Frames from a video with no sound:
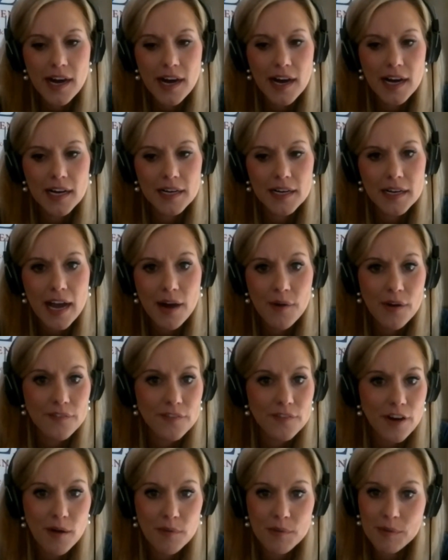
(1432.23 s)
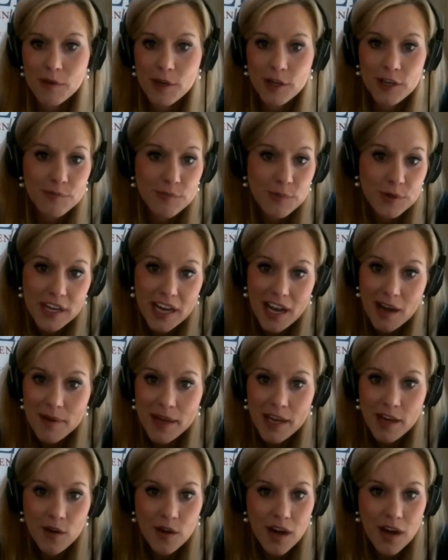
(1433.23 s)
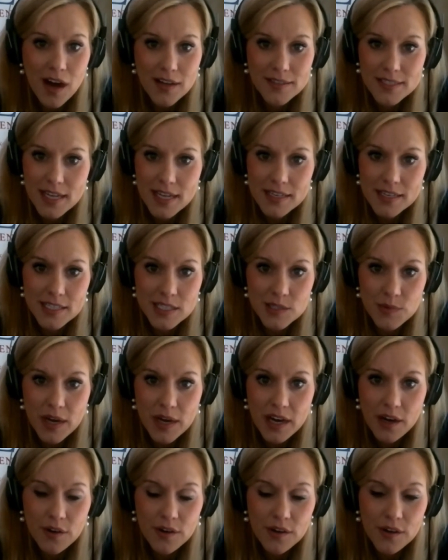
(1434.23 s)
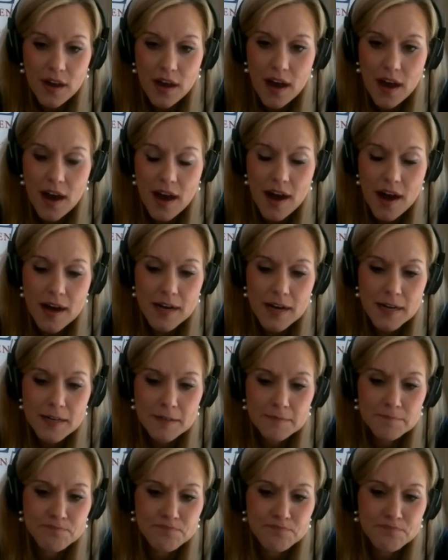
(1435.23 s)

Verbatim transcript: Uh, however, I'll be putting out my own content as well. Uh,